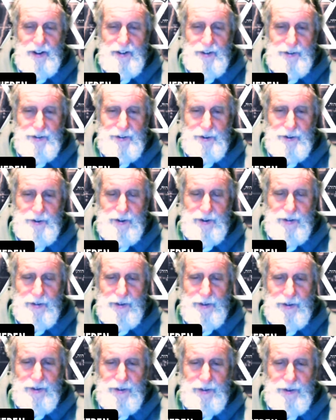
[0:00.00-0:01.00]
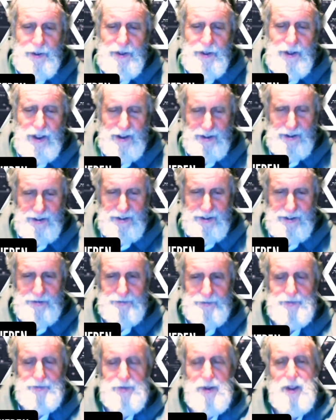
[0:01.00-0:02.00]
two things.
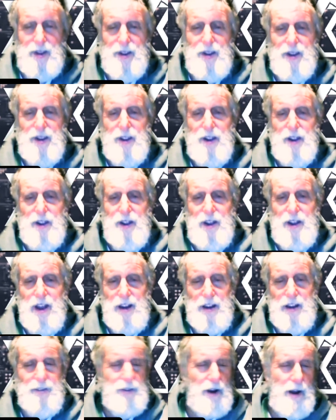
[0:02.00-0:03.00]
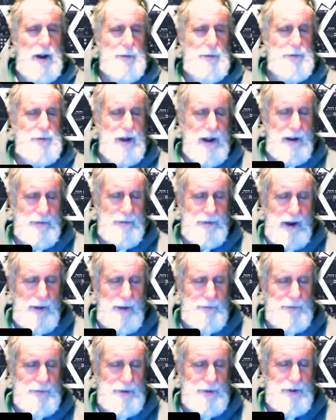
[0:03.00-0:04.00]
And
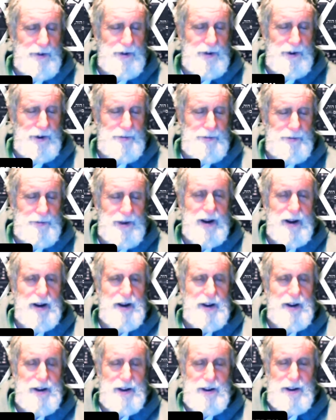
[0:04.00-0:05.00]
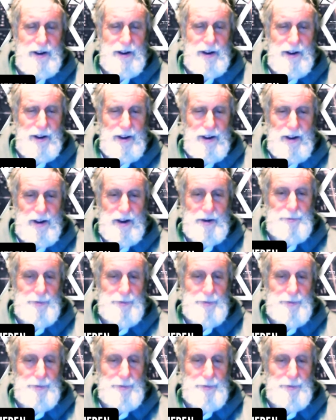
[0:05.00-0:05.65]
Abraham you could pick. He could